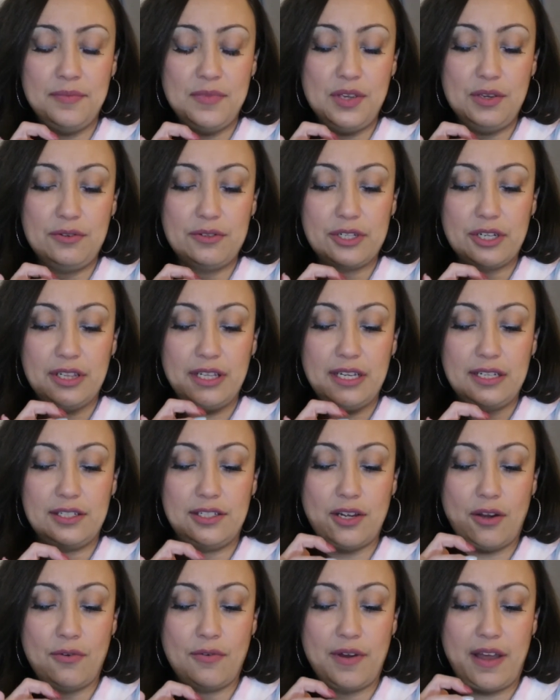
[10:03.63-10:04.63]
usually
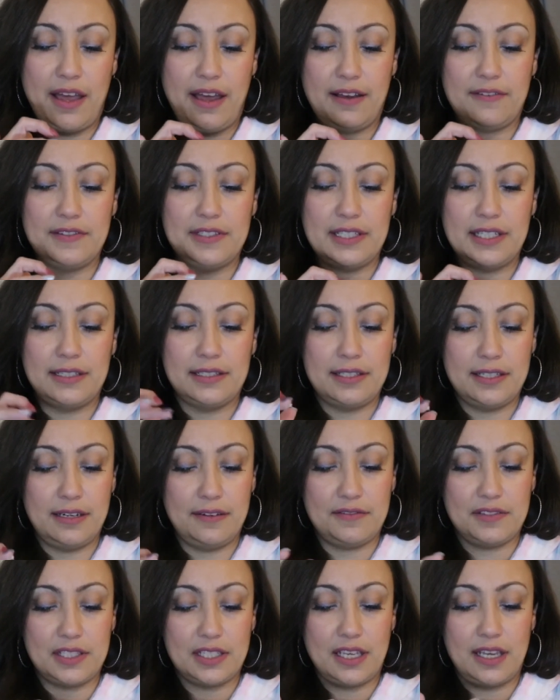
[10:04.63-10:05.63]
don't have
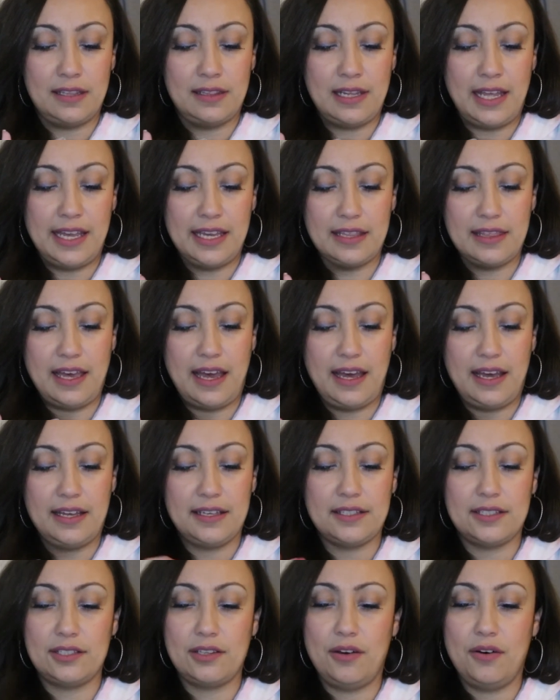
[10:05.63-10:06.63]
sensitive skin like
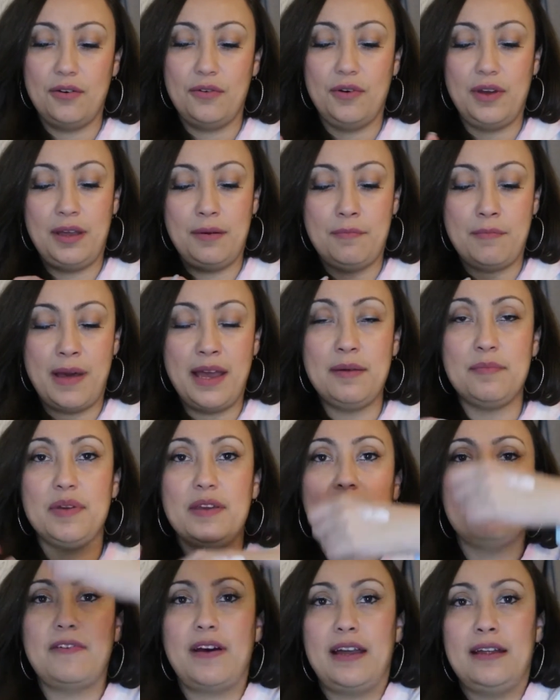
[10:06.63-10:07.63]
that, so it might be
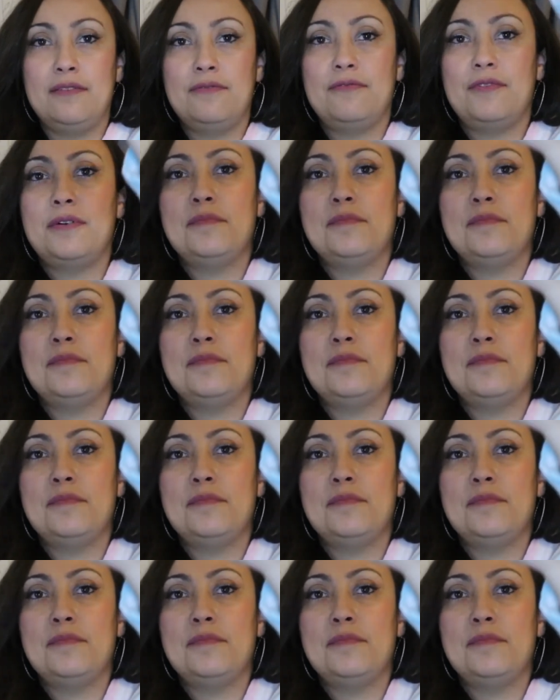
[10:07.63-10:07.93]
fine for